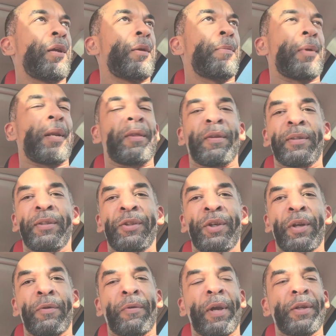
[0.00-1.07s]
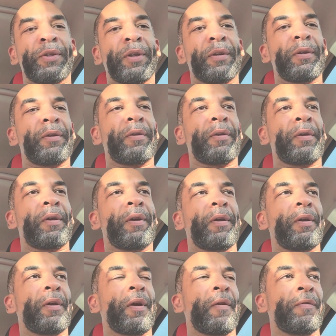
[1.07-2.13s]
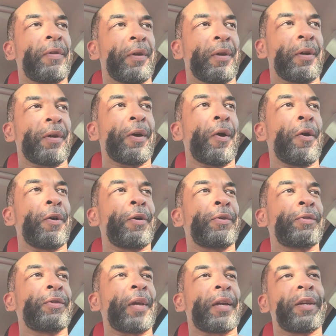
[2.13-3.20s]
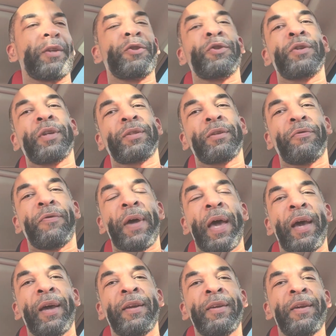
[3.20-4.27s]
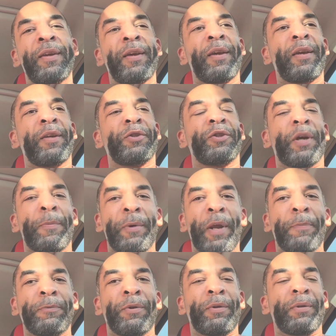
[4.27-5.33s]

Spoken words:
But in this generation of the cars, I couldn't justify jumping up to the